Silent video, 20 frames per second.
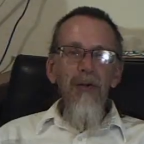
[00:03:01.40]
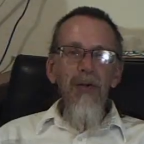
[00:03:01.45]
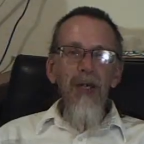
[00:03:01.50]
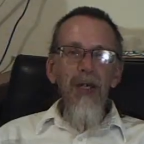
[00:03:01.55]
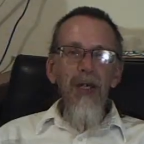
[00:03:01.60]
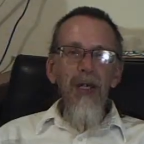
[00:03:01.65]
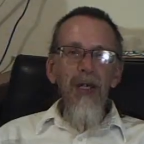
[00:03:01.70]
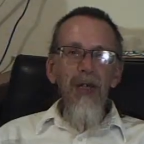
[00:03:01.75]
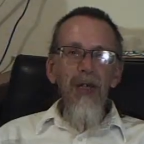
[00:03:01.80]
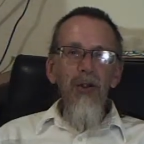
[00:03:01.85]
the
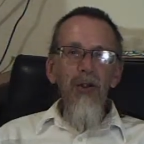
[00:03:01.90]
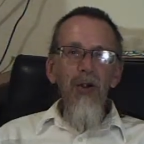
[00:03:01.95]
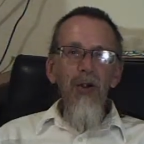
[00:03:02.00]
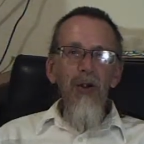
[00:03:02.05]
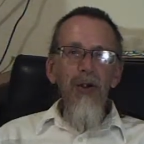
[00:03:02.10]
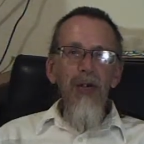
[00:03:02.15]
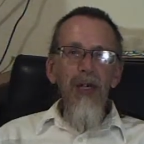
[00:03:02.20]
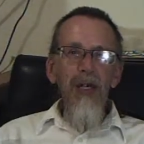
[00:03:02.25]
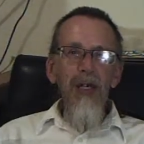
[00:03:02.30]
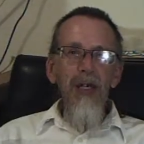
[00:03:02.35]

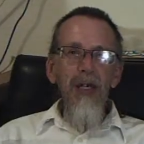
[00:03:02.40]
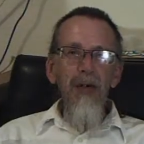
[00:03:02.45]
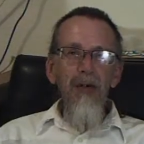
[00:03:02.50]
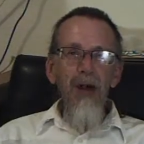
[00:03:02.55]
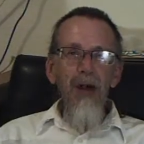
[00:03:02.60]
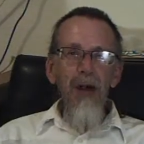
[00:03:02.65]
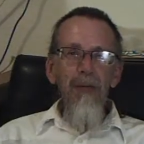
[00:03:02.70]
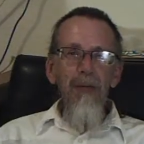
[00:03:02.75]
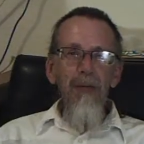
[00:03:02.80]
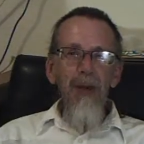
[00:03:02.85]
chunky
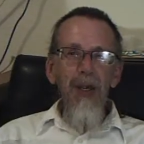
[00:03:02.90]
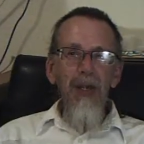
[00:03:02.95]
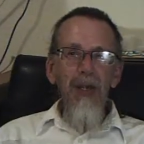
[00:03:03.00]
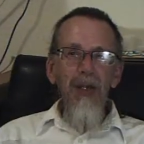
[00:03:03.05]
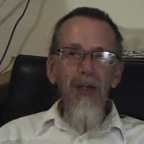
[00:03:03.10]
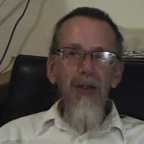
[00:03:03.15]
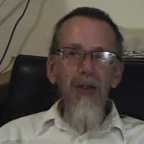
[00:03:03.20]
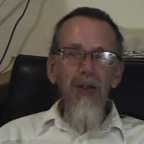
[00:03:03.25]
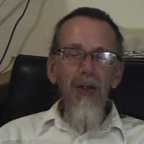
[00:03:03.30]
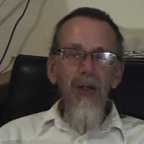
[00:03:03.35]

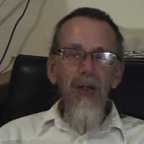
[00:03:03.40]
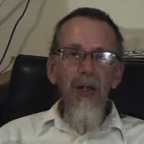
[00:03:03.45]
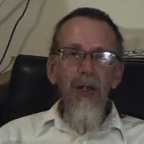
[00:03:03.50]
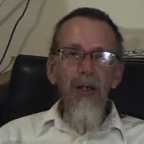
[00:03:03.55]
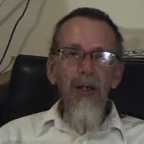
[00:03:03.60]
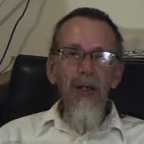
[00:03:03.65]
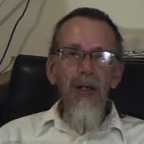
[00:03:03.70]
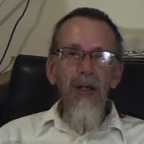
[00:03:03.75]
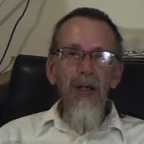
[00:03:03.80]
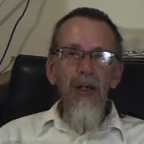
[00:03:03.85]
graphics,
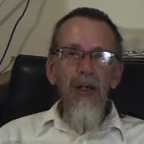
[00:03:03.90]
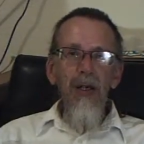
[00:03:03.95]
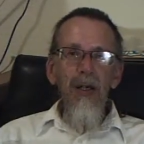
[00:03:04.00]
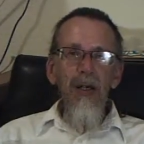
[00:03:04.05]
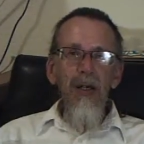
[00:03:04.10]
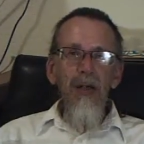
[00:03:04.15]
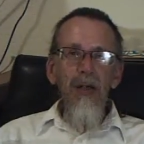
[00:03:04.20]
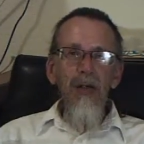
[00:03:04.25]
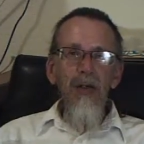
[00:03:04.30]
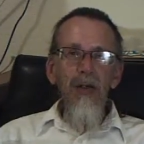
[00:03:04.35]

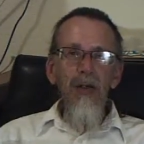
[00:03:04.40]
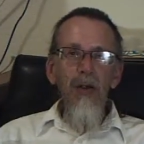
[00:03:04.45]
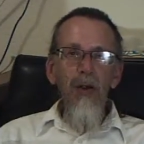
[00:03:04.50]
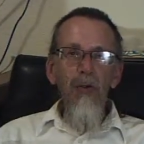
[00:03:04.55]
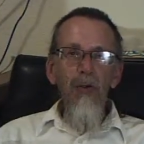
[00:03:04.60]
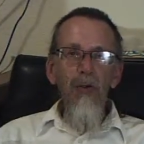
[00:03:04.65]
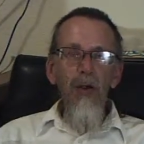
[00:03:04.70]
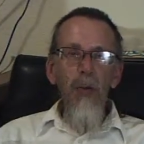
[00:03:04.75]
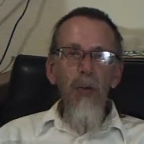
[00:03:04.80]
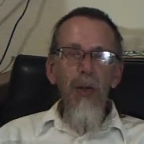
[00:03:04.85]
slow
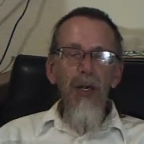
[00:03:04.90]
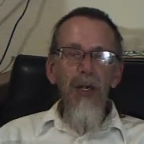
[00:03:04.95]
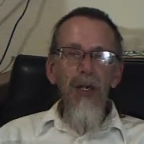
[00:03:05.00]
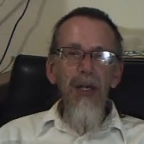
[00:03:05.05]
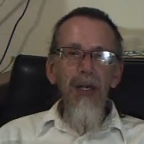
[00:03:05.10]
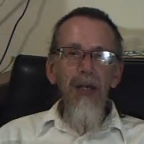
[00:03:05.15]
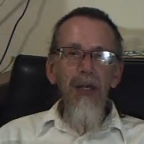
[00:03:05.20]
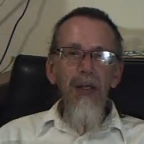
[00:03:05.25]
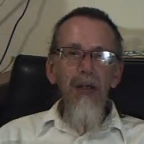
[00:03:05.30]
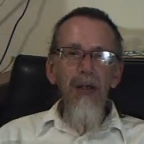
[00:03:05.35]

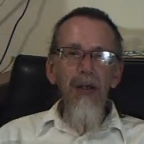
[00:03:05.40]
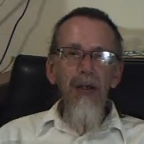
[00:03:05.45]
speed,